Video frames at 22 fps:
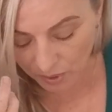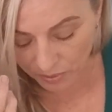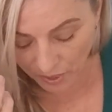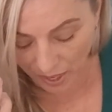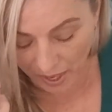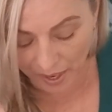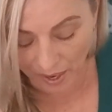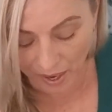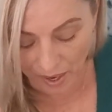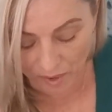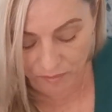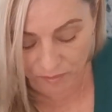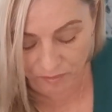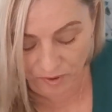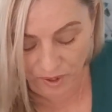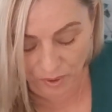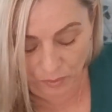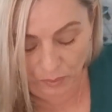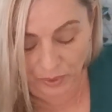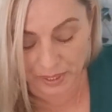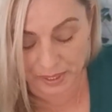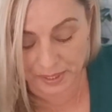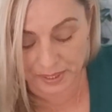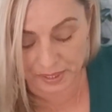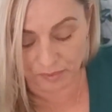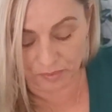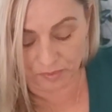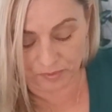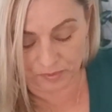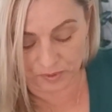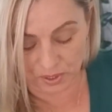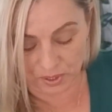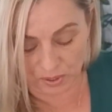they are very
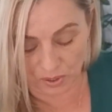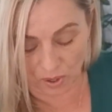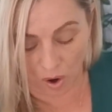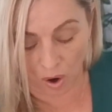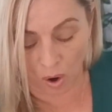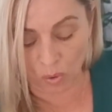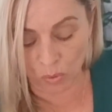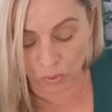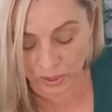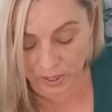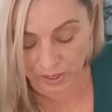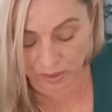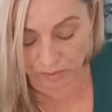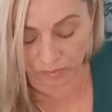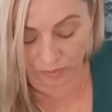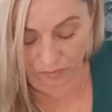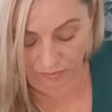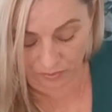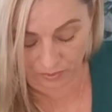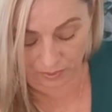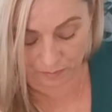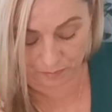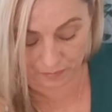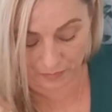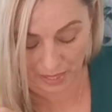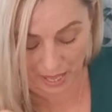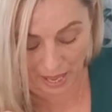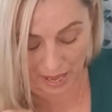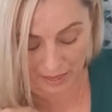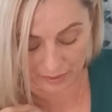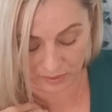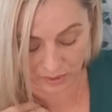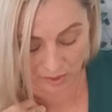gifted. I'll give them
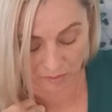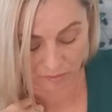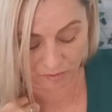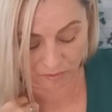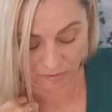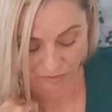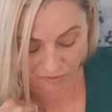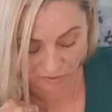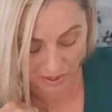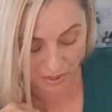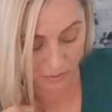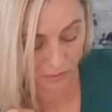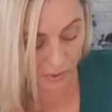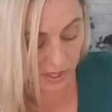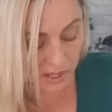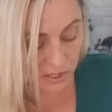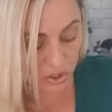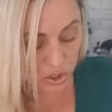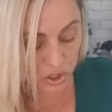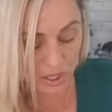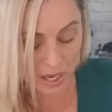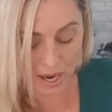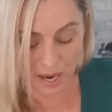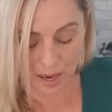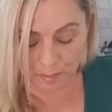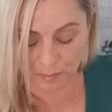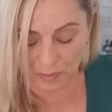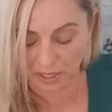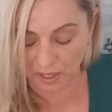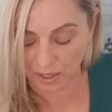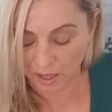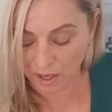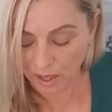that. They're very
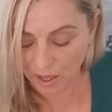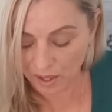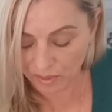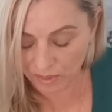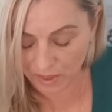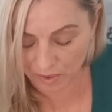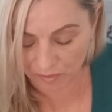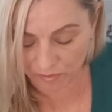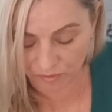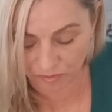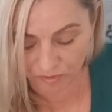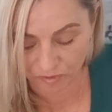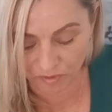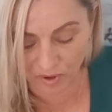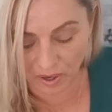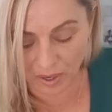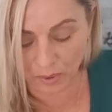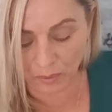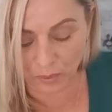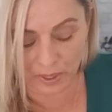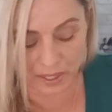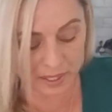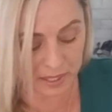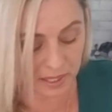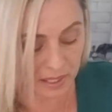charming. They're very